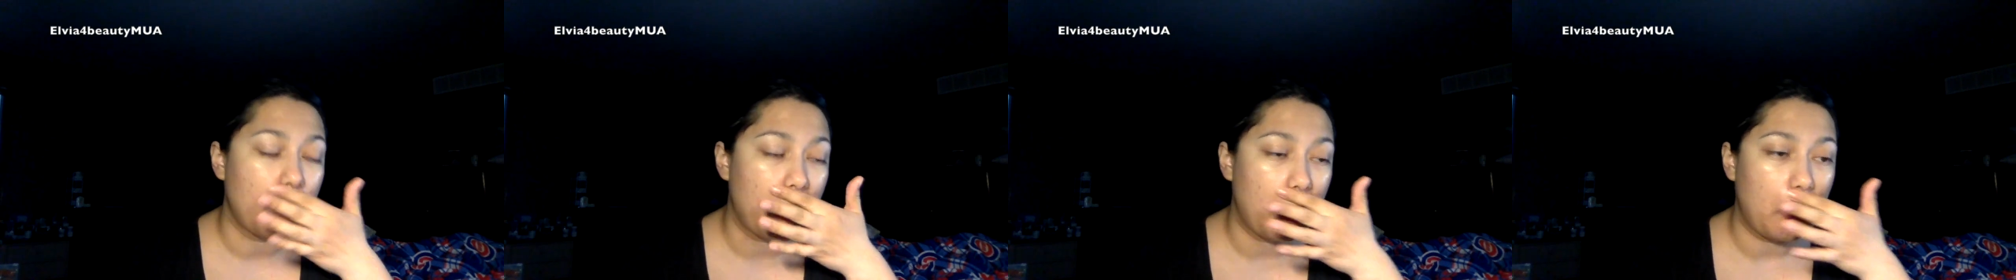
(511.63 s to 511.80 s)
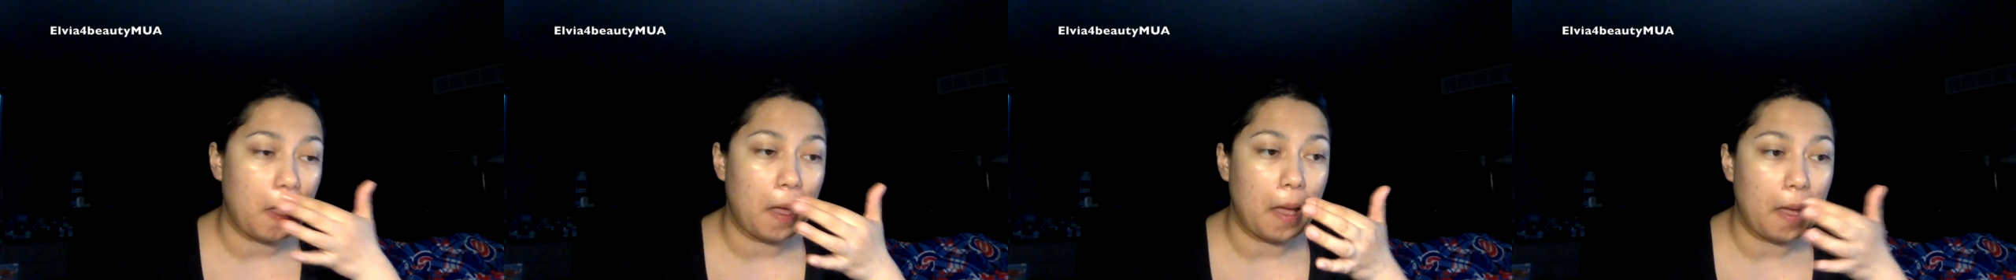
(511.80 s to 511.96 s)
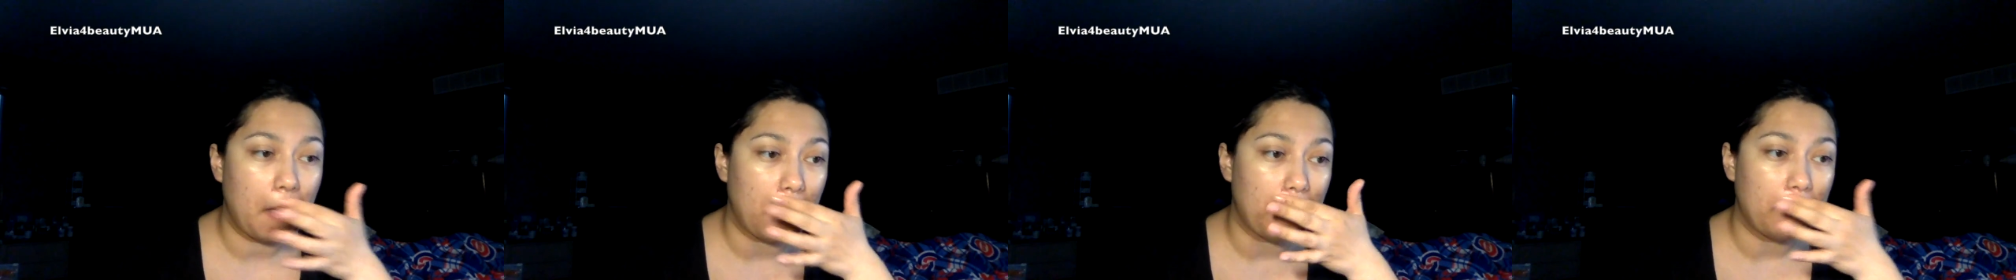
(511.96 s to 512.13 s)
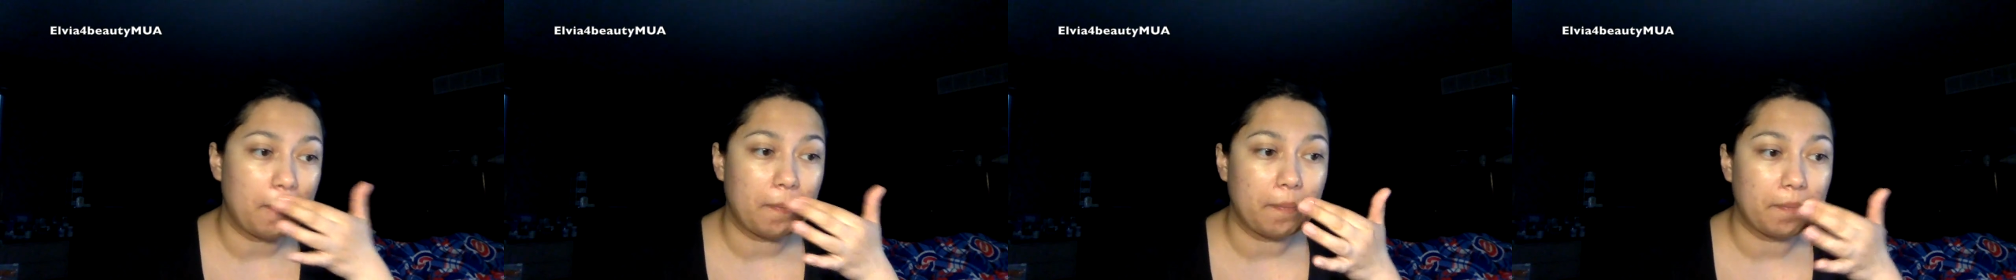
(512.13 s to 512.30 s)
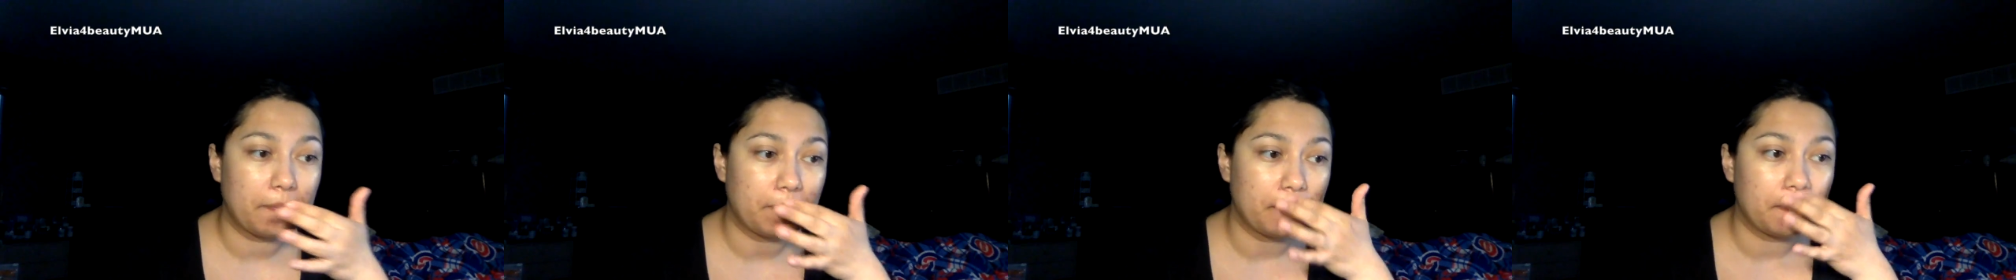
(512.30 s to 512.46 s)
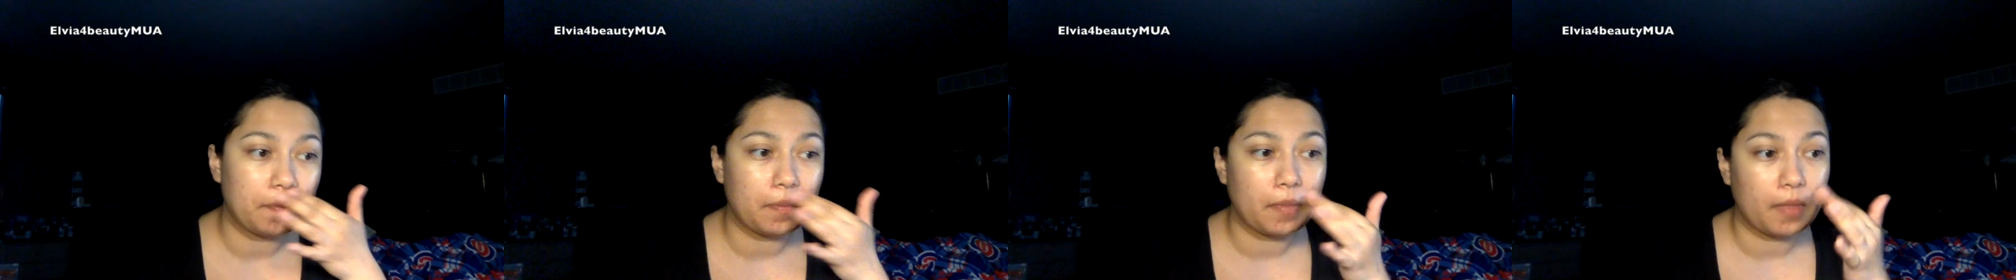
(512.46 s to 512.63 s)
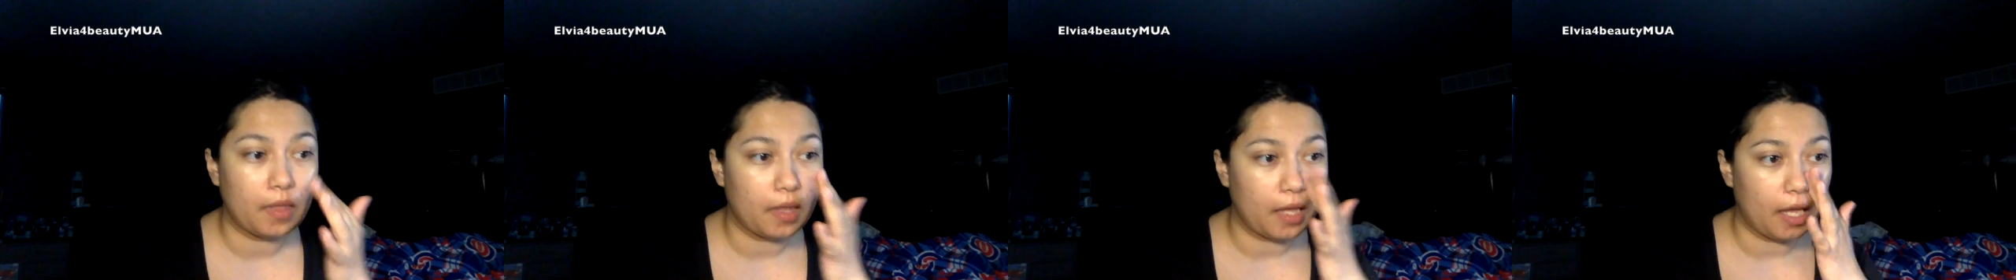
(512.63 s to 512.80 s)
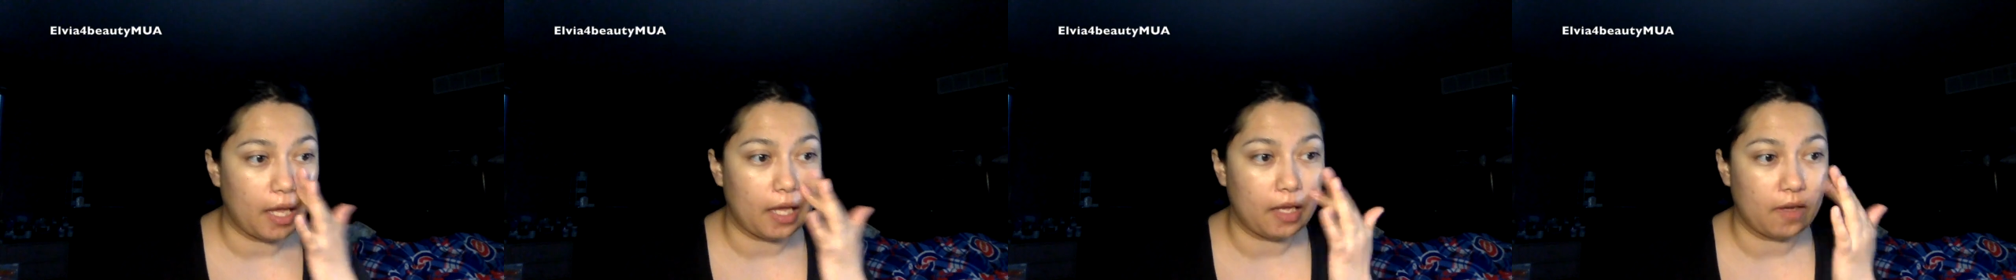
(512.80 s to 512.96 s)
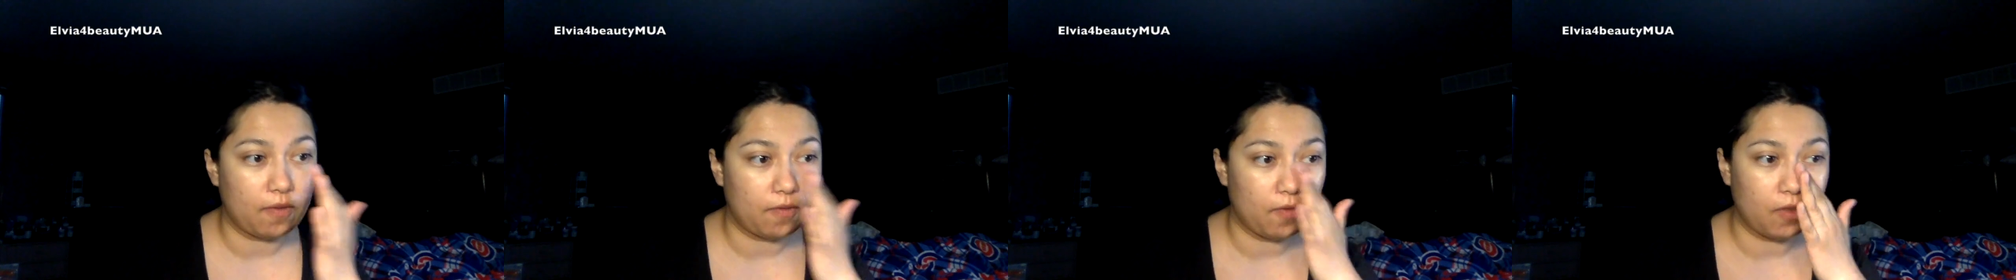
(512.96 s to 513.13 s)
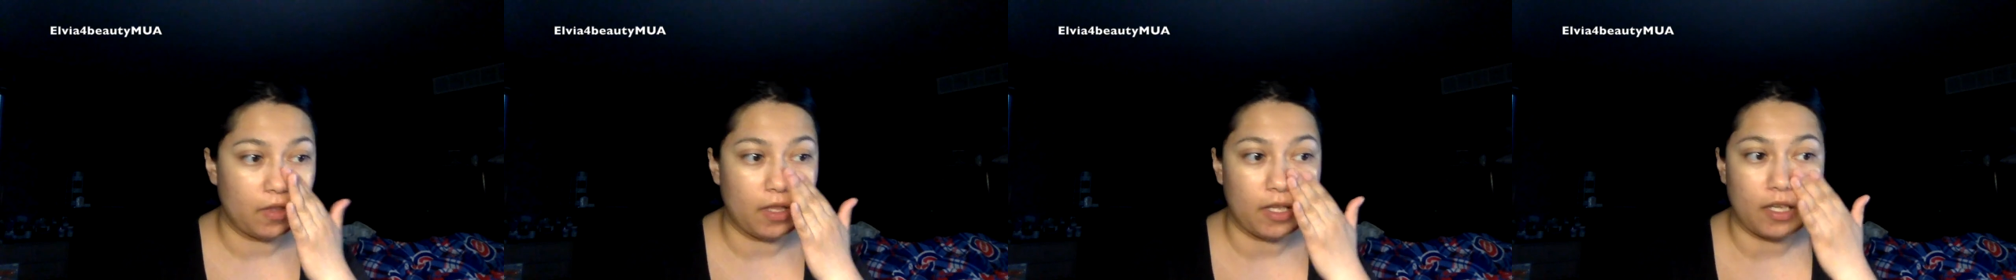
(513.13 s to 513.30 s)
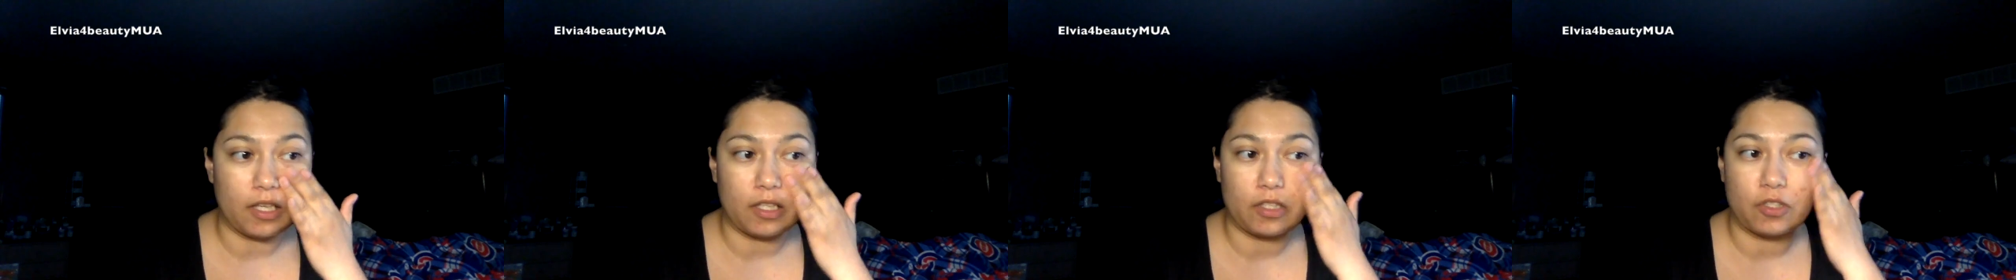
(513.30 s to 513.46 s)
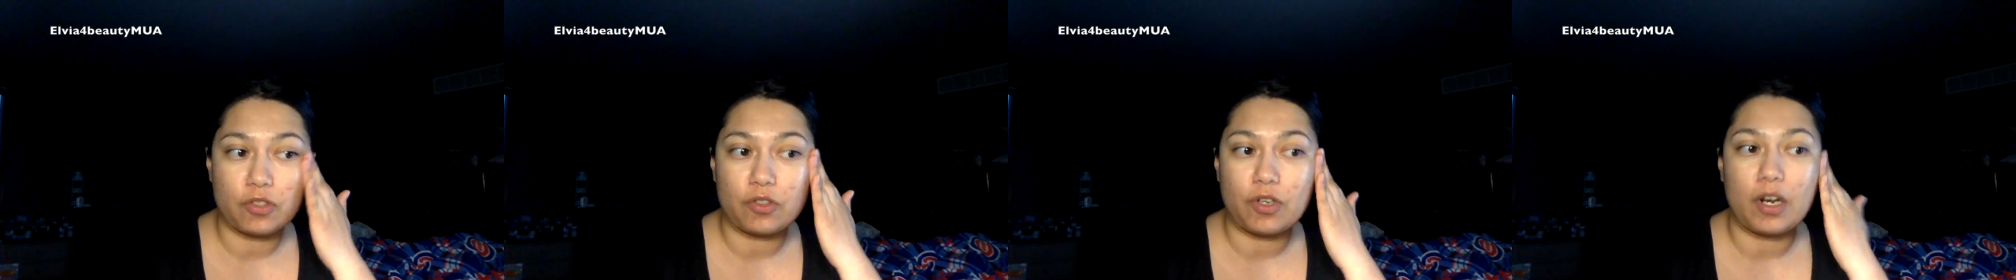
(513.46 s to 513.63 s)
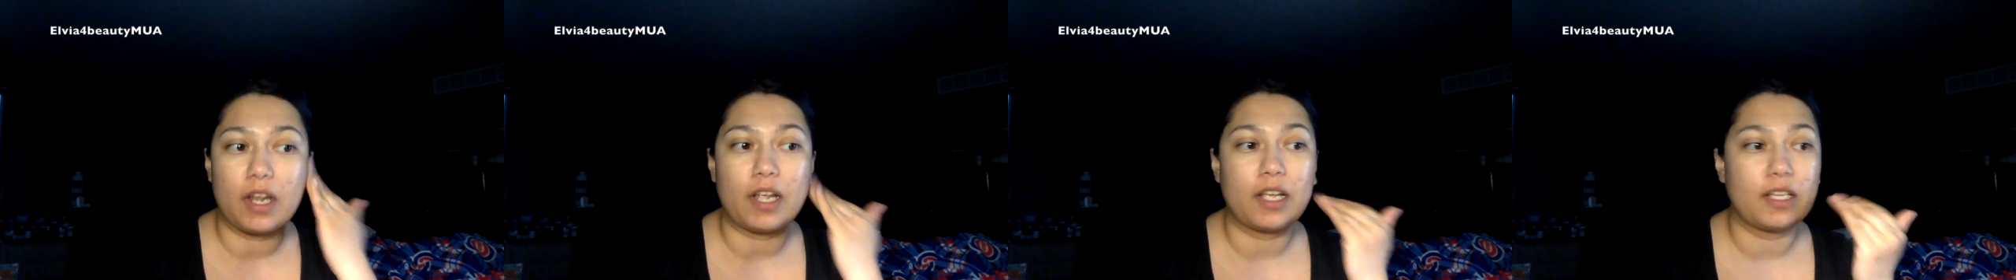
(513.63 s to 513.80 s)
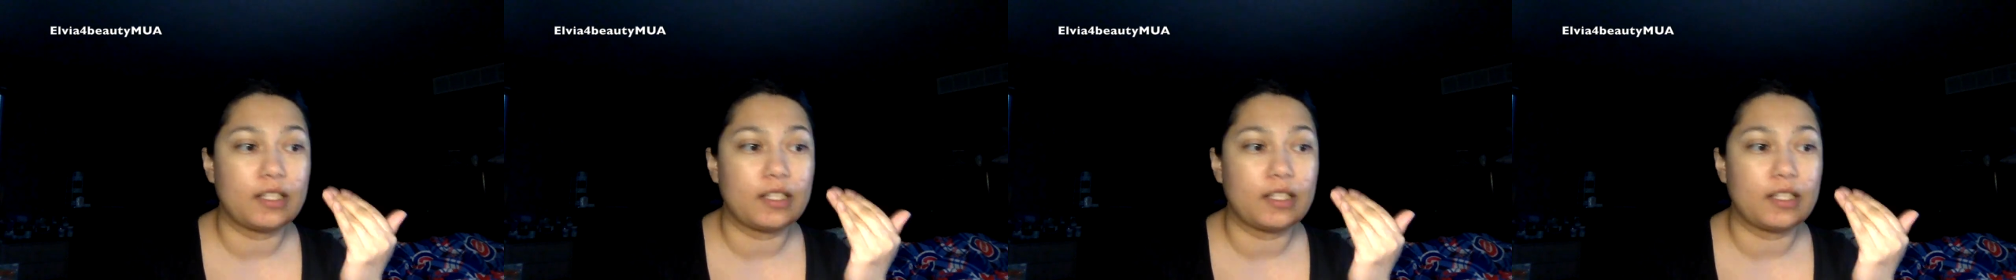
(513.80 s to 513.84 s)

I can feel like it's dry,